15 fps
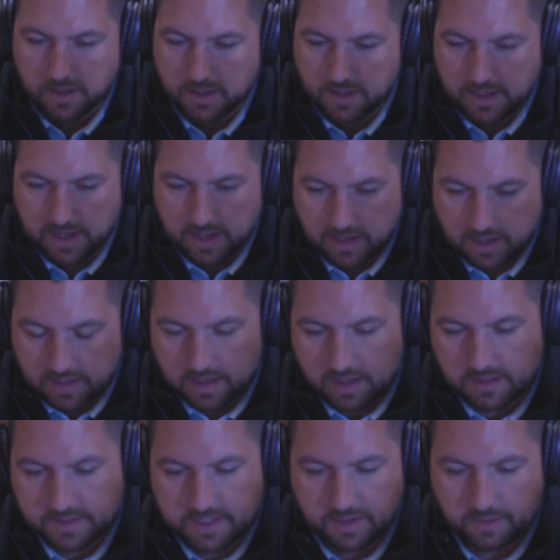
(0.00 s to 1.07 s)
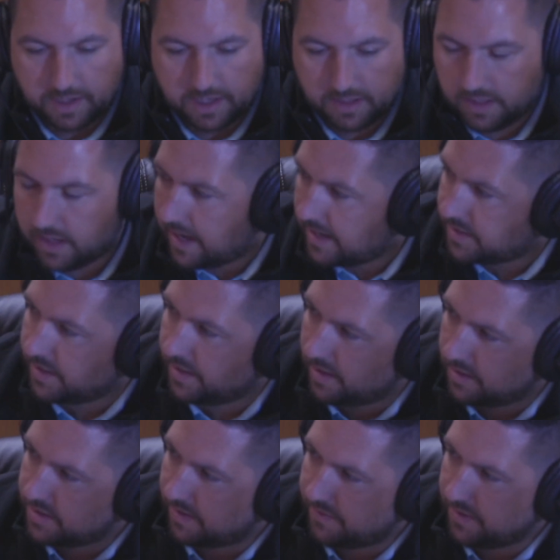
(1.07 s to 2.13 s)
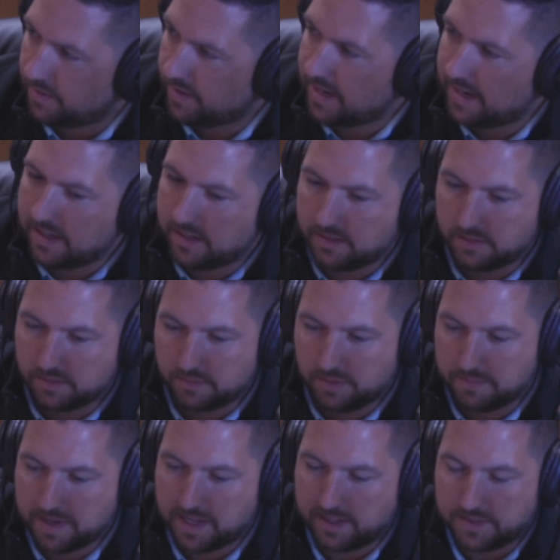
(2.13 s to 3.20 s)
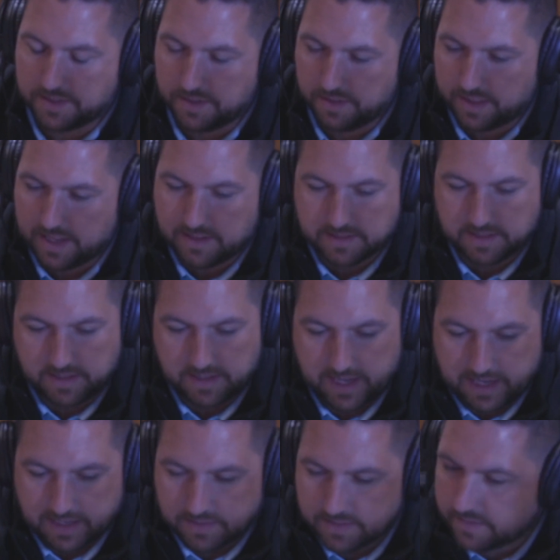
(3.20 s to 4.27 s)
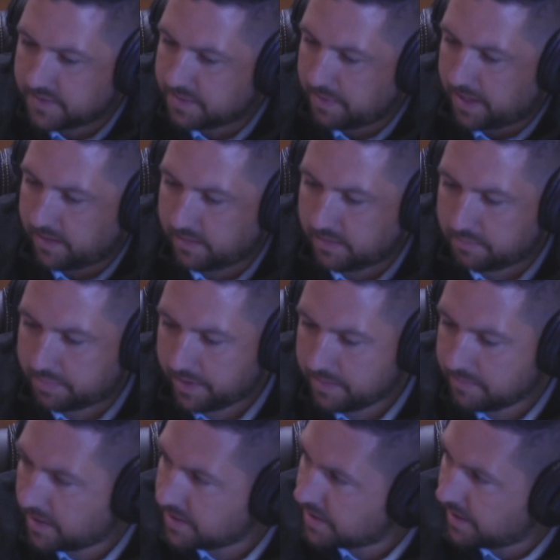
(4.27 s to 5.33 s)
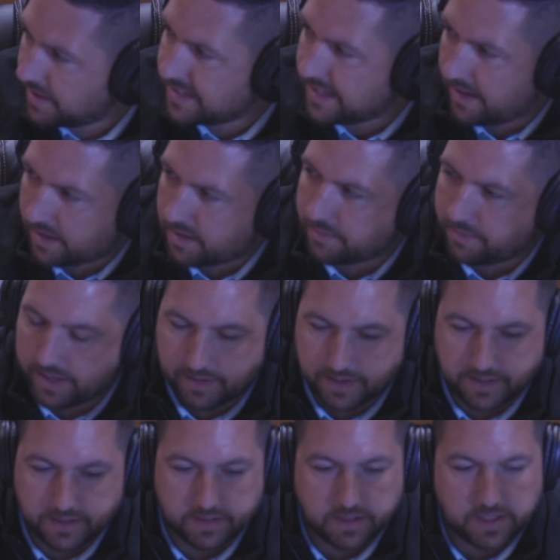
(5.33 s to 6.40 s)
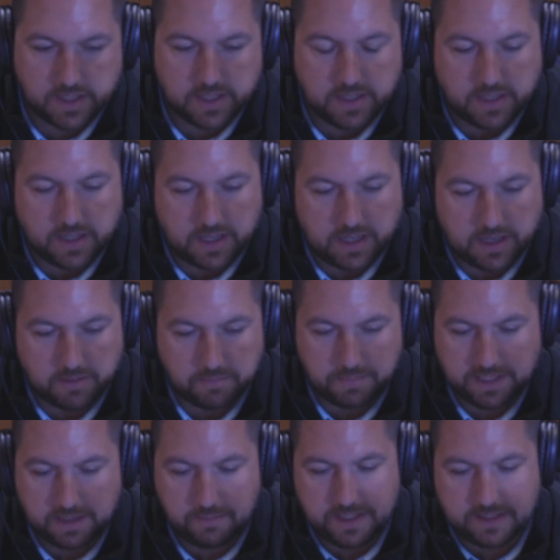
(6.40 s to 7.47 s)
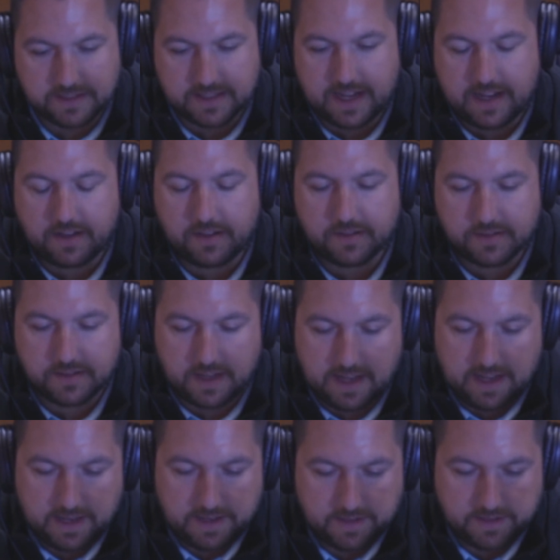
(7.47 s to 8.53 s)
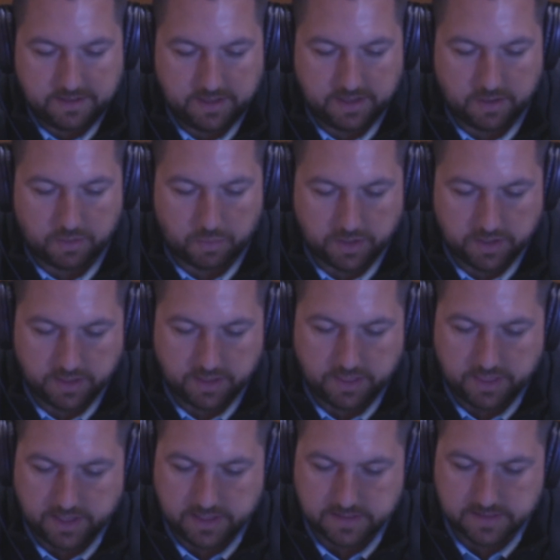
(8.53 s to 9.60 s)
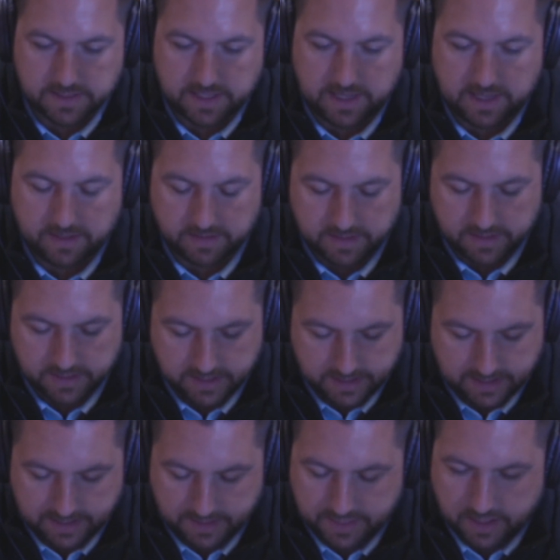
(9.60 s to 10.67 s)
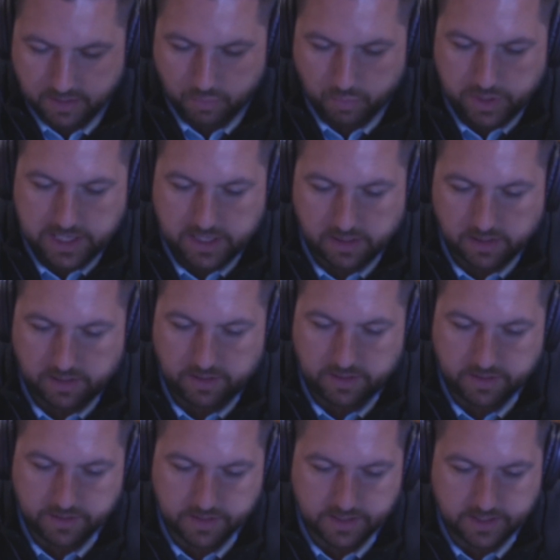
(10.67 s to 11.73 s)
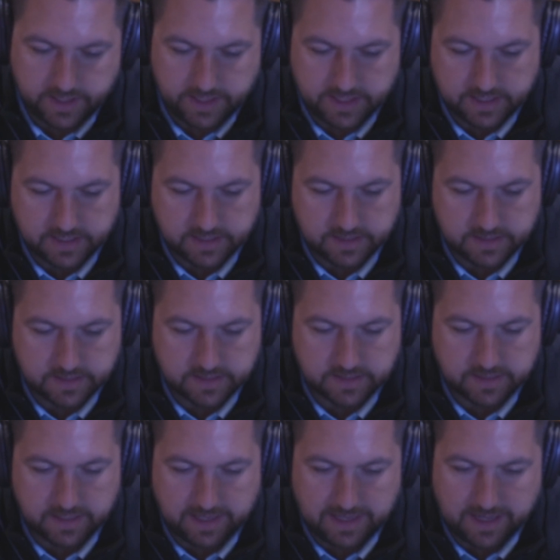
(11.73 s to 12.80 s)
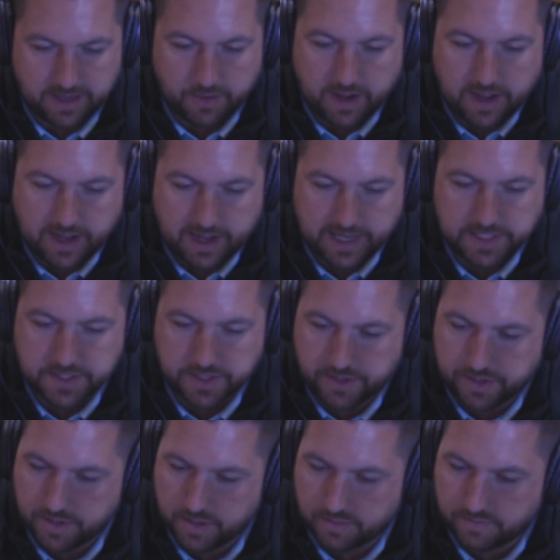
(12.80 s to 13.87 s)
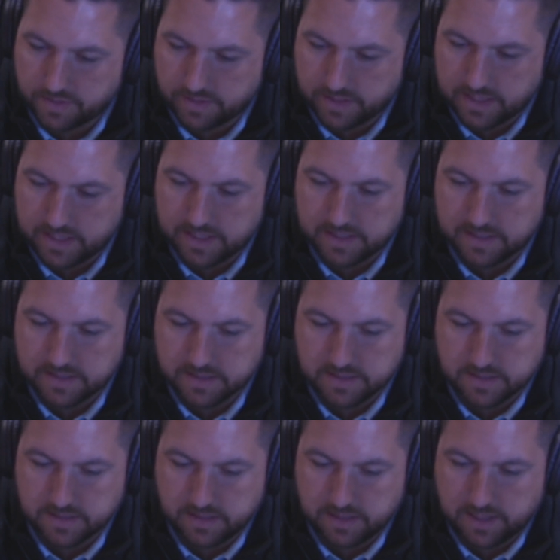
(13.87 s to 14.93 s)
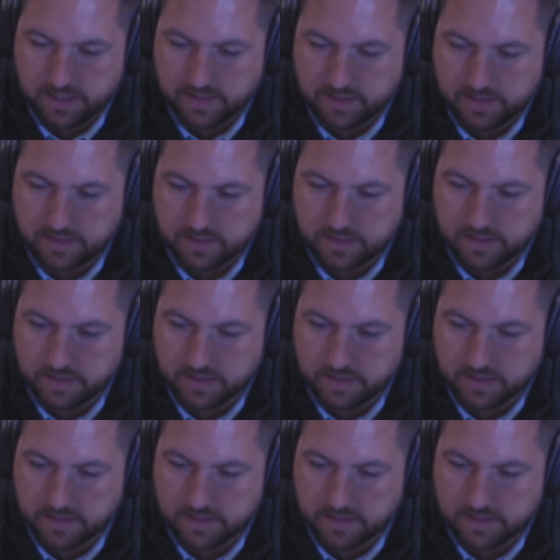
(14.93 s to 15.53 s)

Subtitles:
Yeah, I'll tell you what. As you know, Jeff, you and we met in 2008 and have spent pretty much our entire career in B2B sales. And one of the things that I think we learned is how high turnover is in